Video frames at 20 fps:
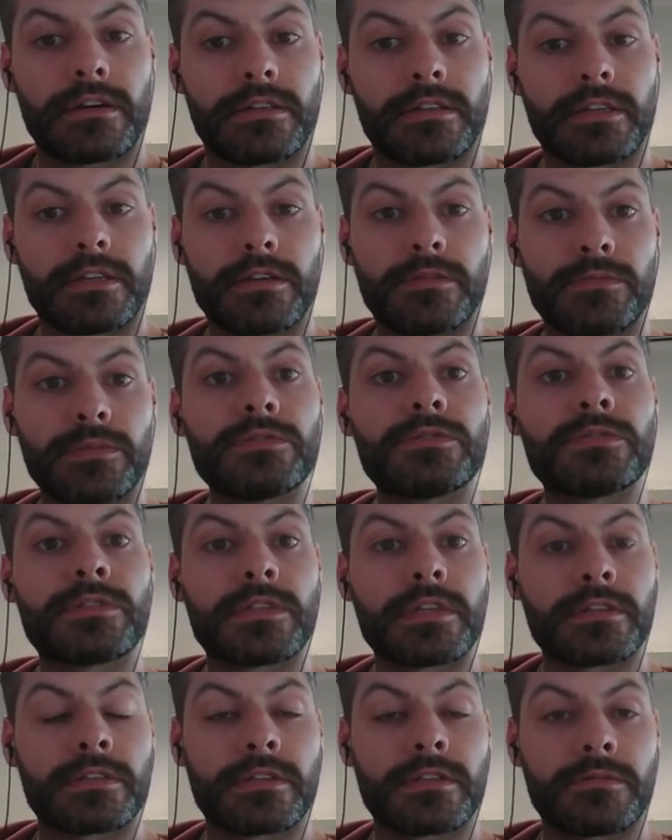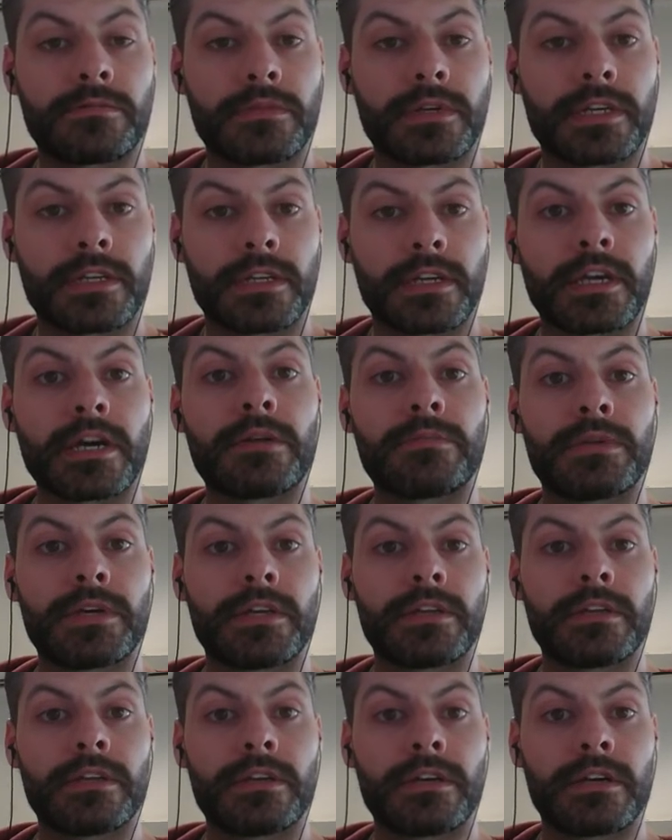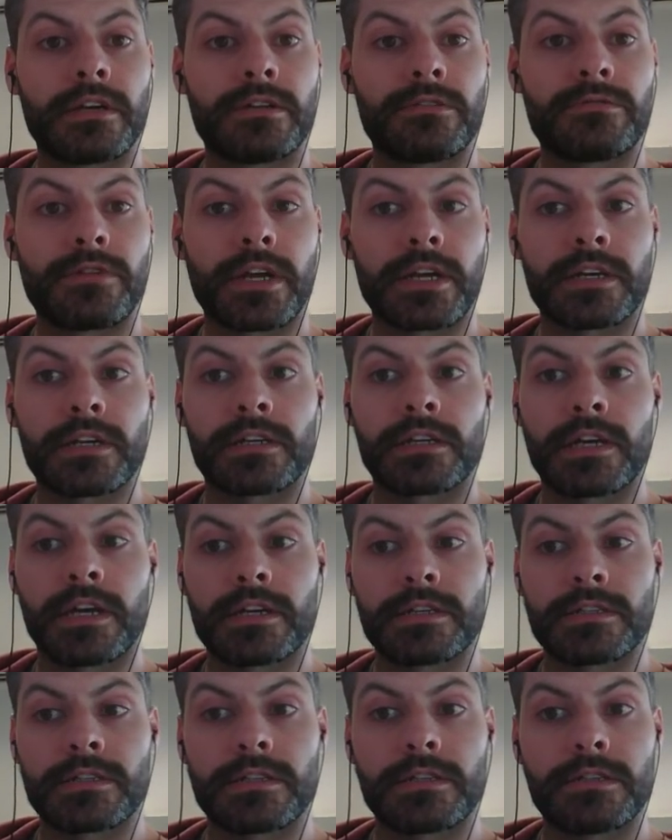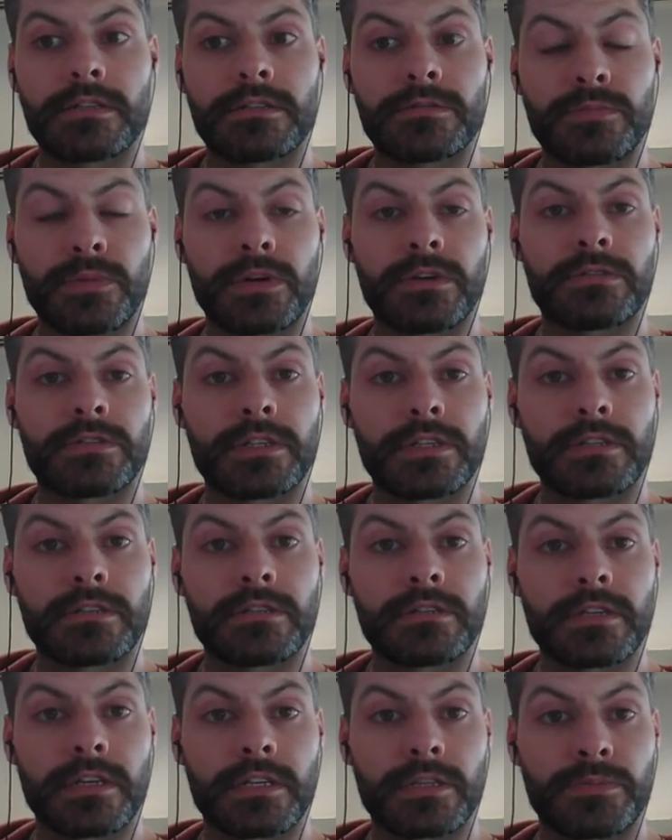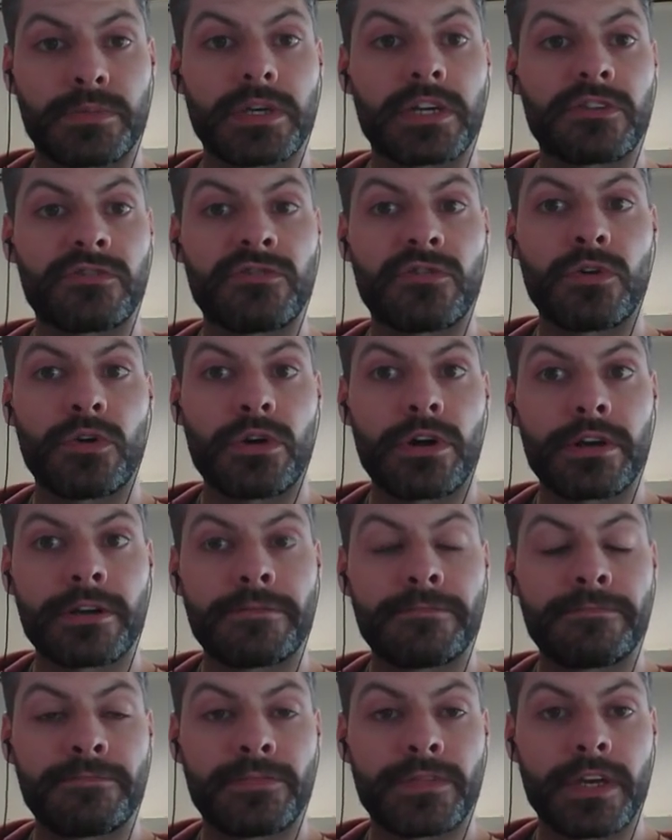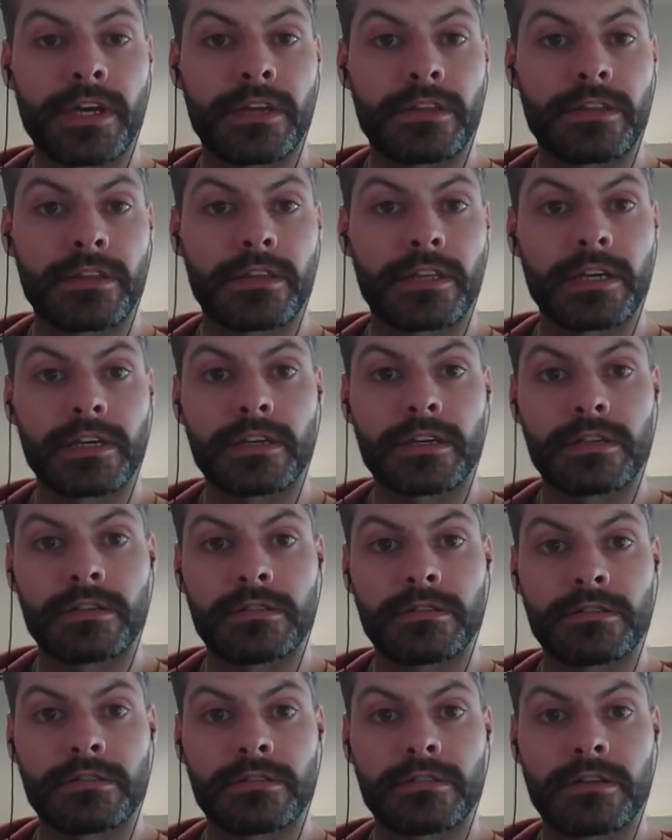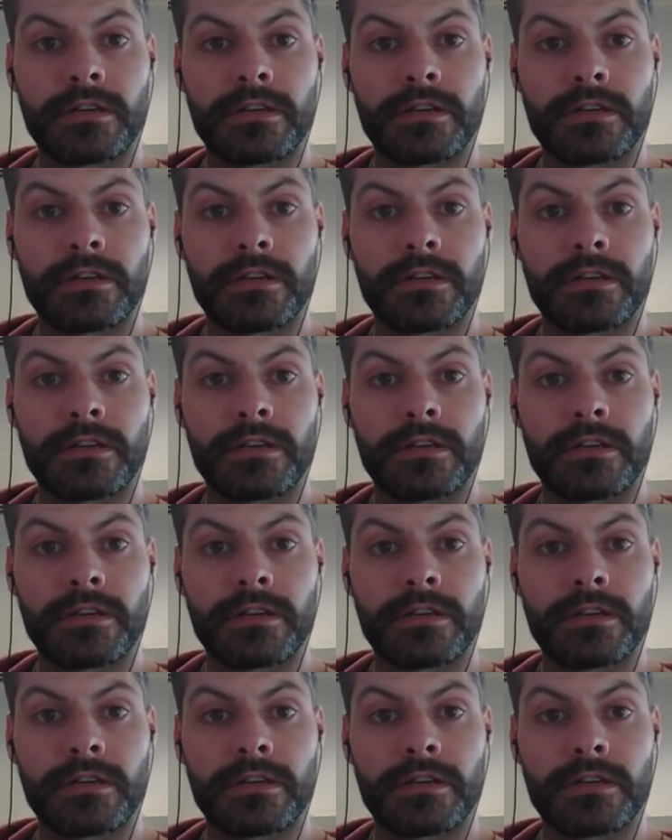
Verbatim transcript: the immune system can come in and recognize these proteins as being foreign, and then they can